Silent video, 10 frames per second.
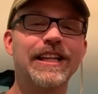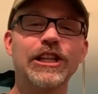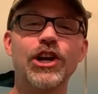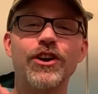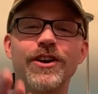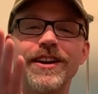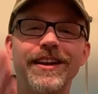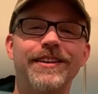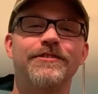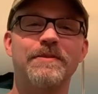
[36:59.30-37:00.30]
learn
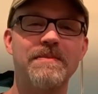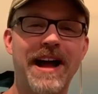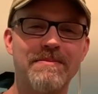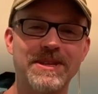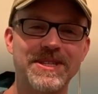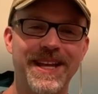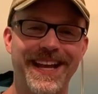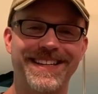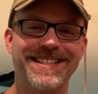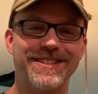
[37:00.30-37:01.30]
from my
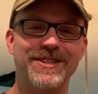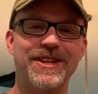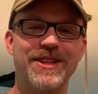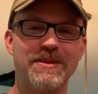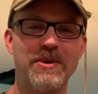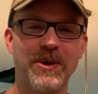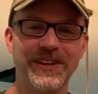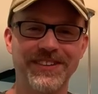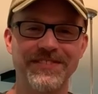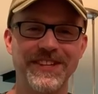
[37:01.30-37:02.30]
mistakes is the
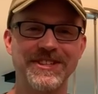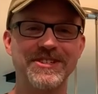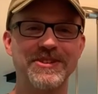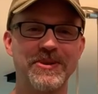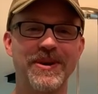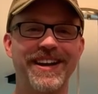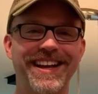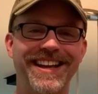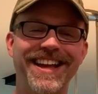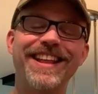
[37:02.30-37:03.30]
moral of this
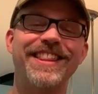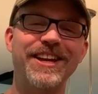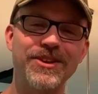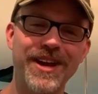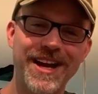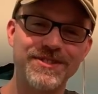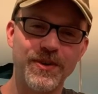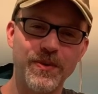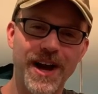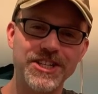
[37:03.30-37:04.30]
story. Thank you guys
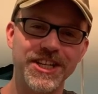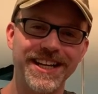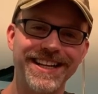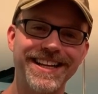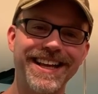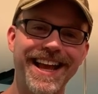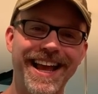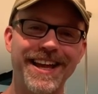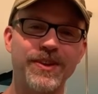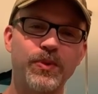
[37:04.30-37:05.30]
watching.
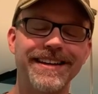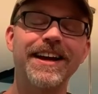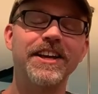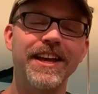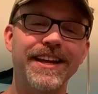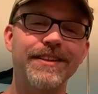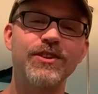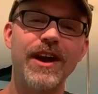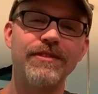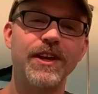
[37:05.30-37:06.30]
And again, if
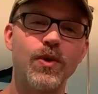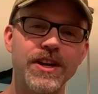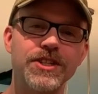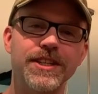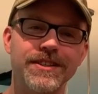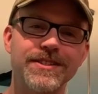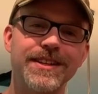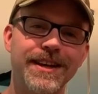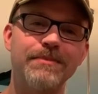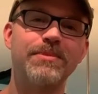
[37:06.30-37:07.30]
you have any questions,
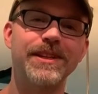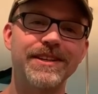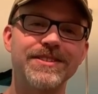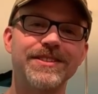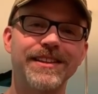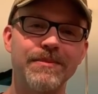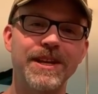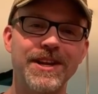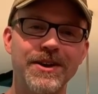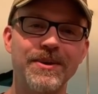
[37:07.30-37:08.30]
please let me
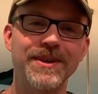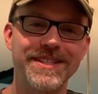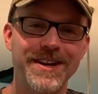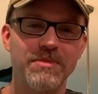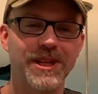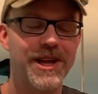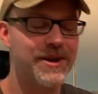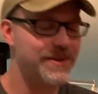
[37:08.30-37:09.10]
know down below.